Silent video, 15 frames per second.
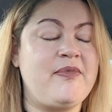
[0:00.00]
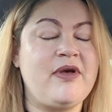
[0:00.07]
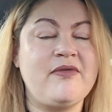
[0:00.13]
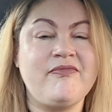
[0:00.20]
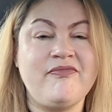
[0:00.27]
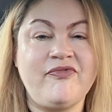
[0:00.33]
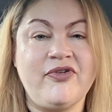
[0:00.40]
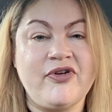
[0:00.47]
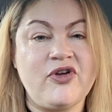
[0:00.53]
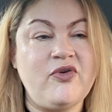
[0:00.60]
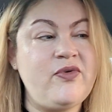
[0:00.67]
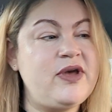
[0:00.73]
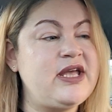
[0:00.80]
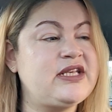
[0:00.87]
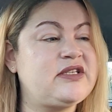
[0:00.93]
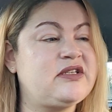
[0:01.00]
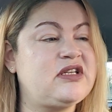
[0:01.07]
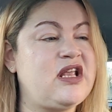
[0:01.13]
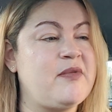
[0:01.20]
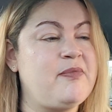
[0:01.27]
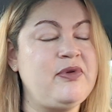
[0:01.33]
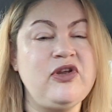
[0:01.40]
But for £1,
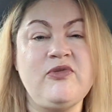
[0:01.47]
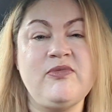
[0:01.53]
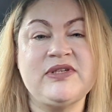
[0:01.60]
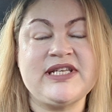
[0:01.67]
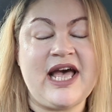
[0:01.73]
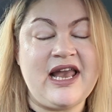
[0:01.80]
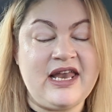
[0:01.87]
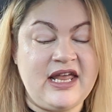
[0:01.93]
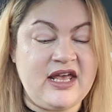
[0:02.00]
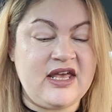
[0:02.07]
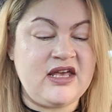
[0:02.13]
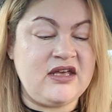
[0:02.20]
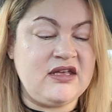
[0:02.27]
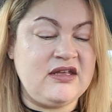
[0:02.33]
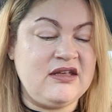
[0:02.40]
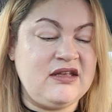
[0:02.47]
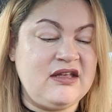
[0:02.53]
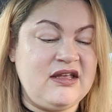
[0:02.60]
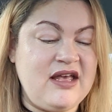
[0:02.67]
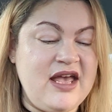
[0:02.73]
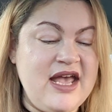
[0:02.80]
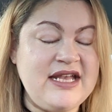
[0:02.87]
blue metallic,
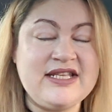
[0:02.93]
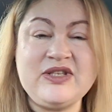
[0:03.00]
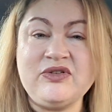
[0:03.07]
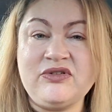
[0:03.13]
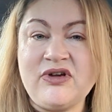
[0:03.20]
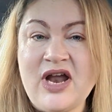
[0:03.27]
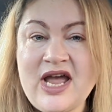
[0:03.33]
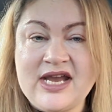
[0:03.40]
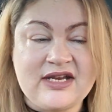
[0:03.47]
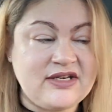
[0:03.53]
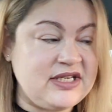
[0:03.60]
it's all right.